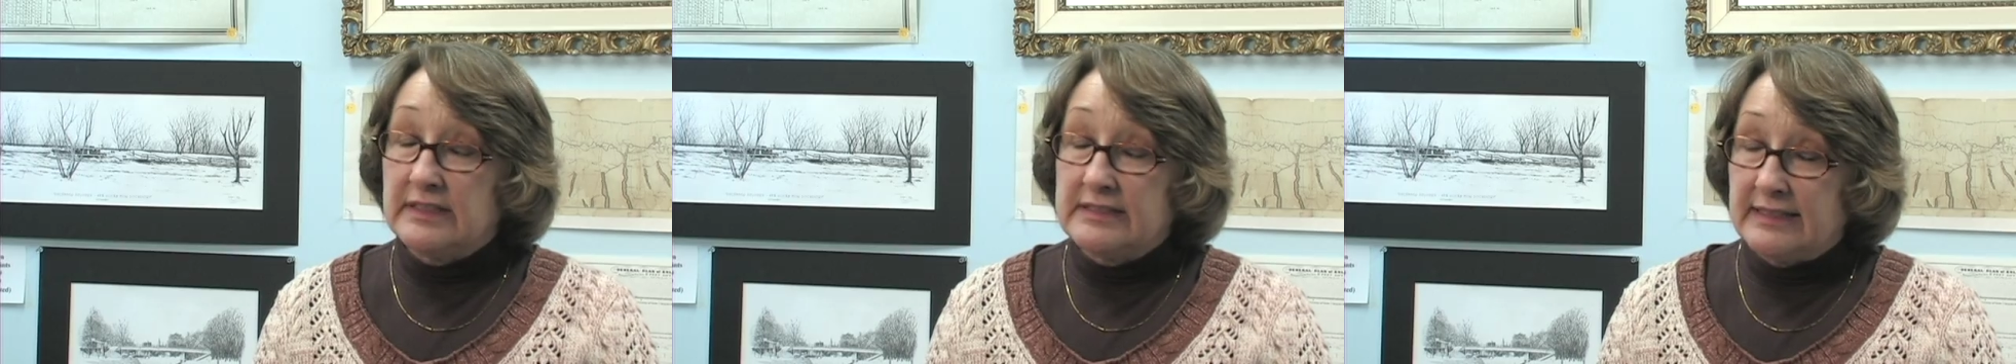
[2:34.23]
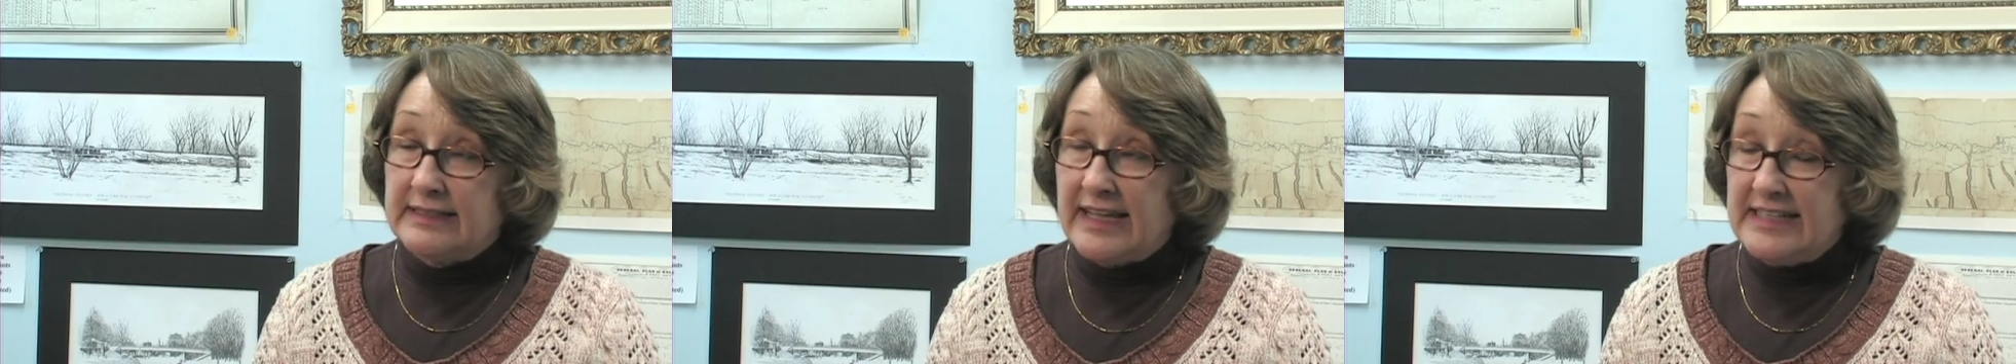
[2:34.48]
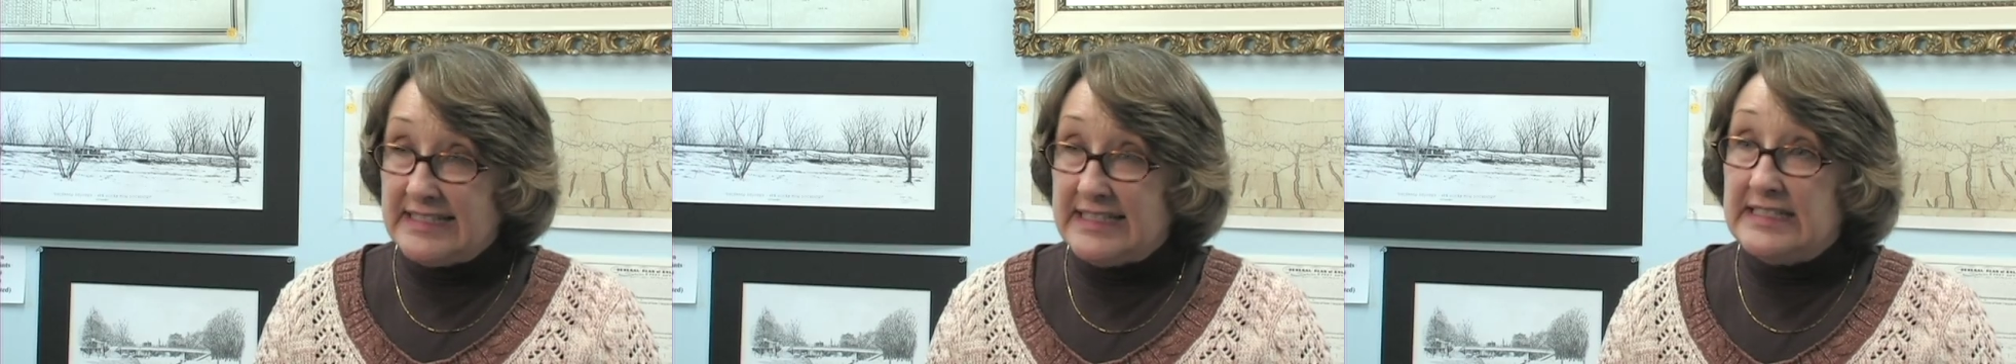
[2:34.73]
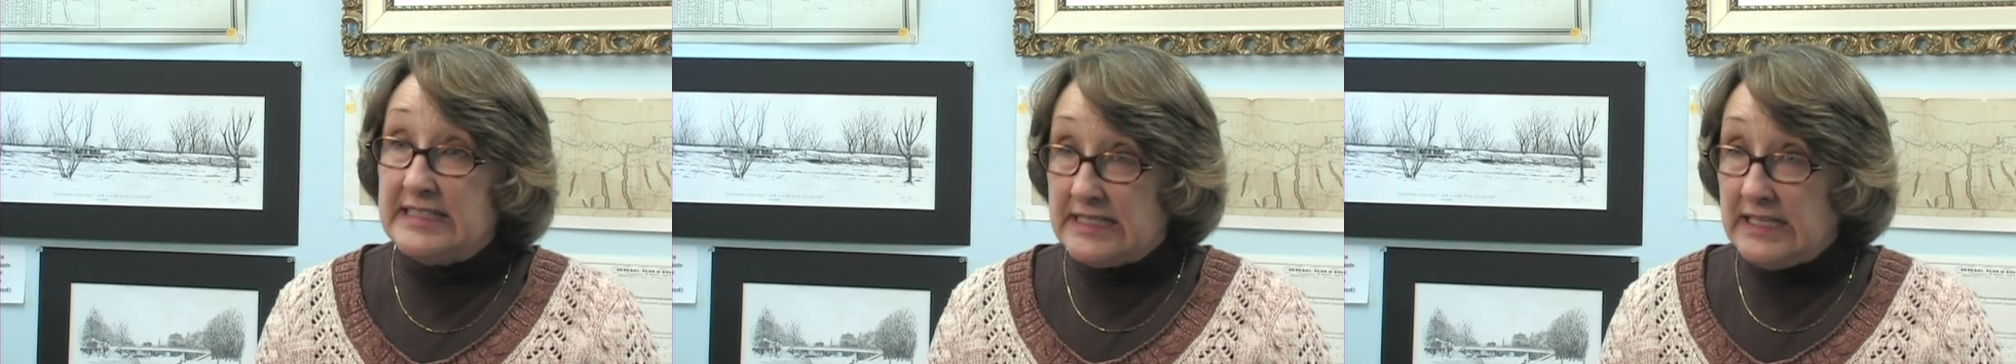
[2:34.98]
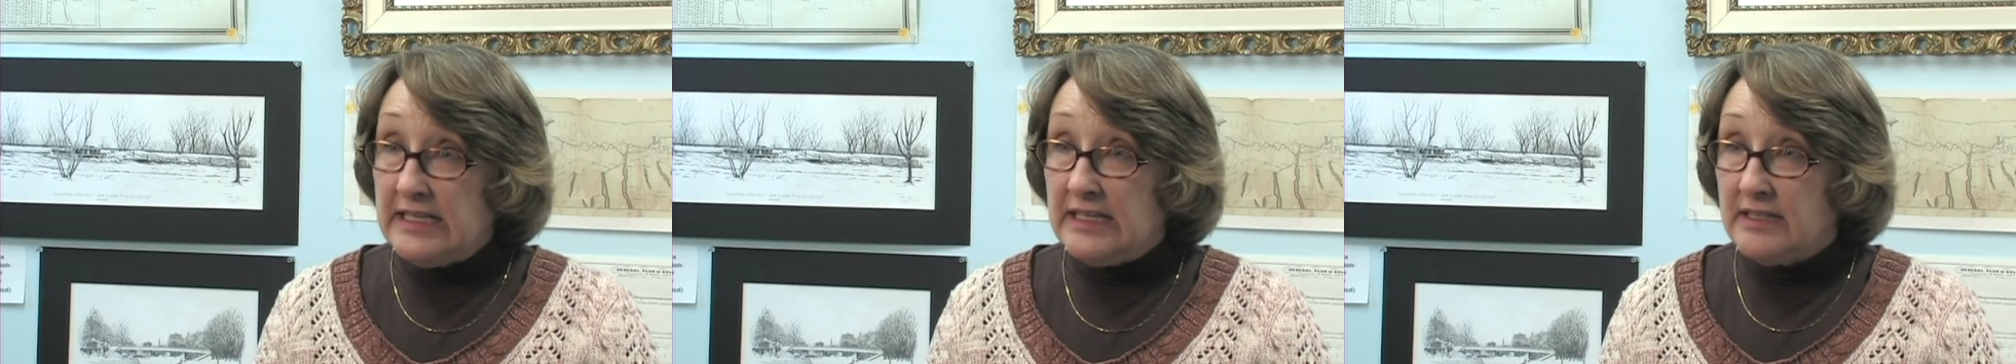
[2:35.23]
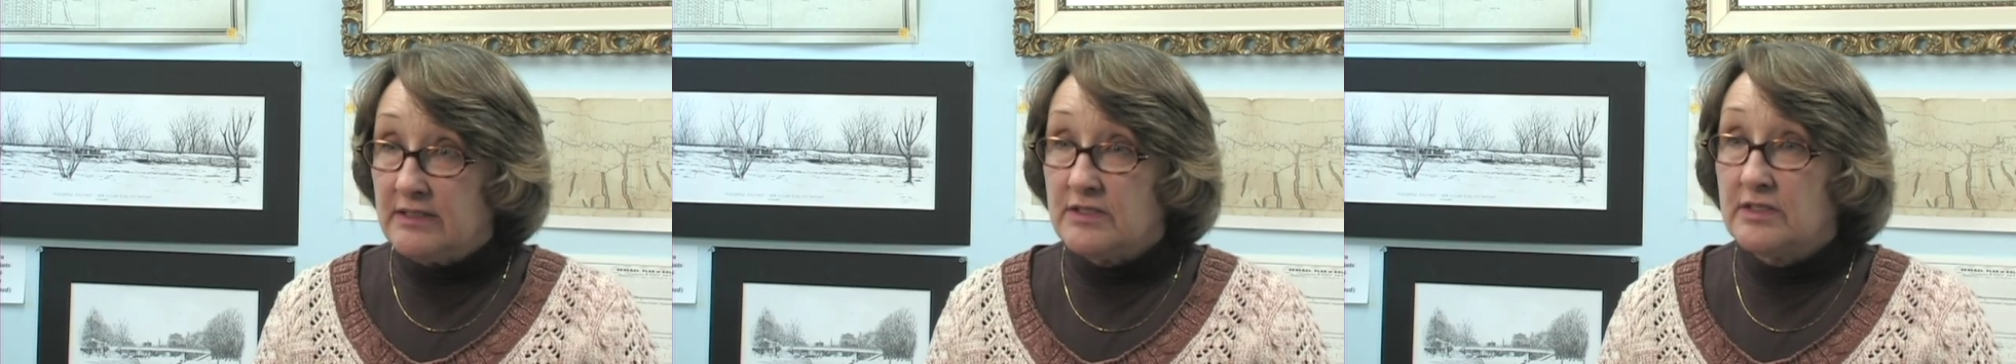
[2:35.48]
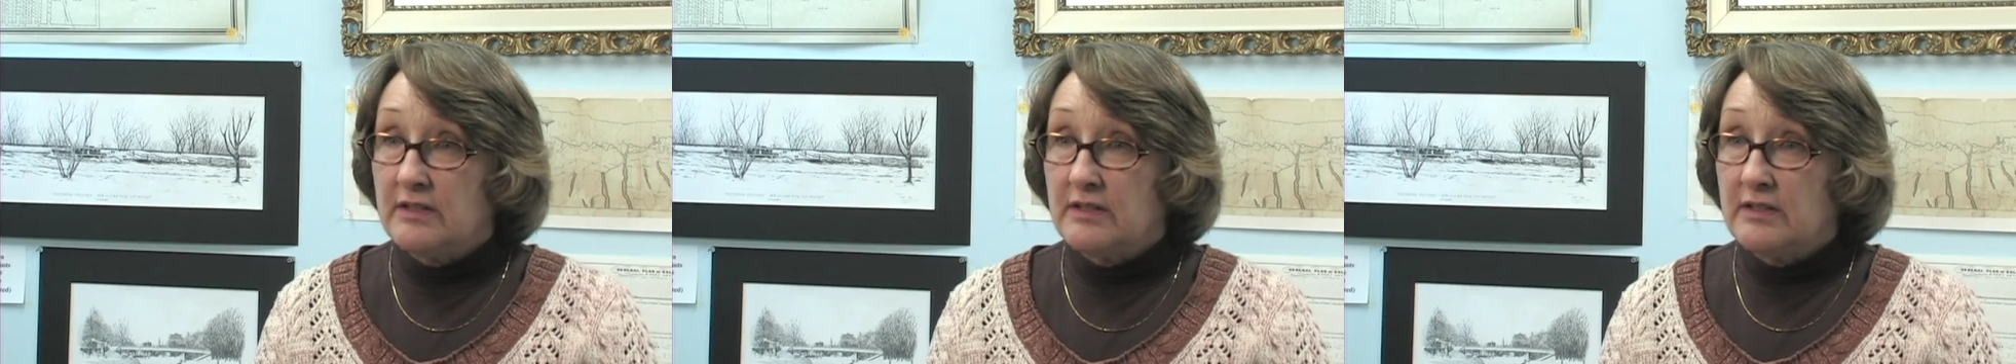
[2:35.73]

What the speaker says: 19-teens,